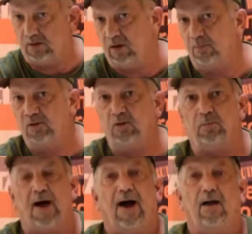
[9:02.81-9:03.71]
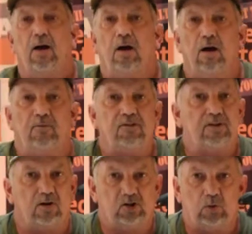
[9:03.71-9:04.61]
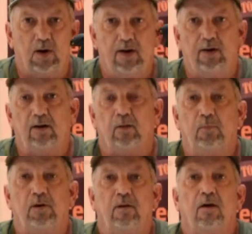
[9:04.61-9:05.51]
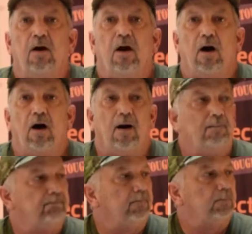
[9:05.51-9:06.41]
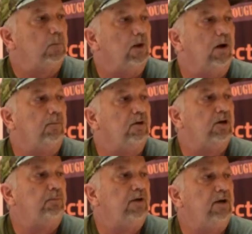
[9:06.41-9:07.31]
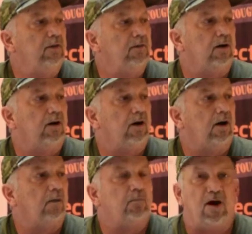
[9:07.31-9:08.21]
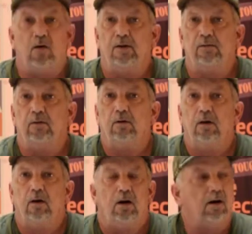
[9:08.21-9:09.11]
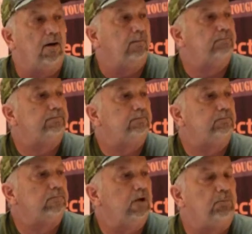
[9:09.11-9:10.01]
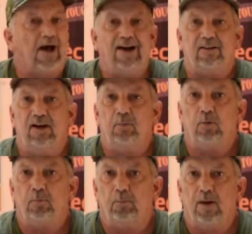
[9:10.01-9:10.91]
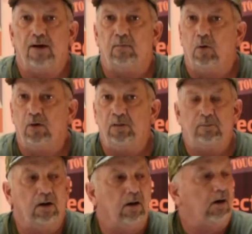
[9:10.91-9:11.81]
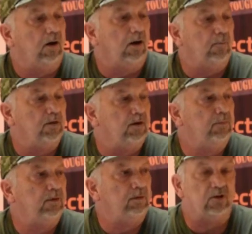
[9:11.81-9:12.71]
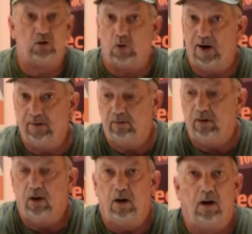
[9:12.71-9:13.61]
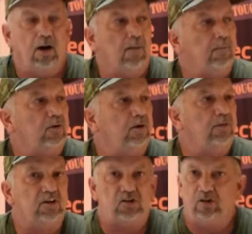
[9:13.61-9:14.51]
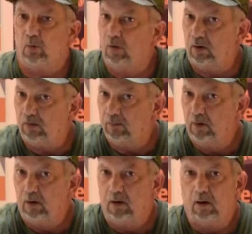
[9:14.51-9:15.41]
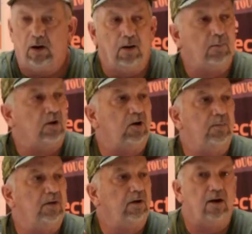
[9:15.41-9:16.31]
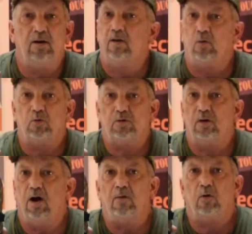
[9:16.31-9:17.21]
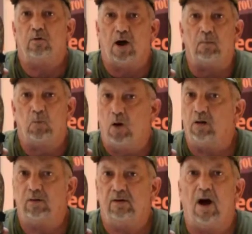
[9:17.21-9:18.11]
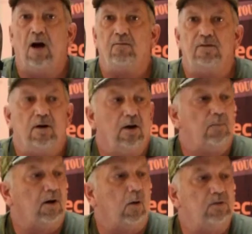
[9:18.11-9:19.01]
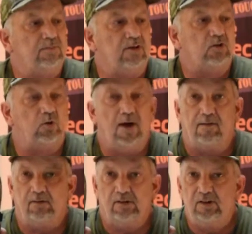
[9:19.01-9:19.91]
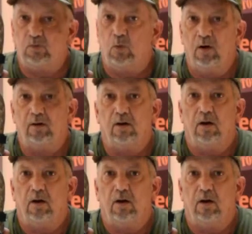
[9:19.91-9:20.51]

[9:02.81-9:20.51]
comes in your pack. If it's not a Schrade, it'll be a, it could be the Browning Black Label Pandemonium. It could be the Schrade. It could be a steel wheel. It could be any of those other top quality knives. But always make sure you have at least one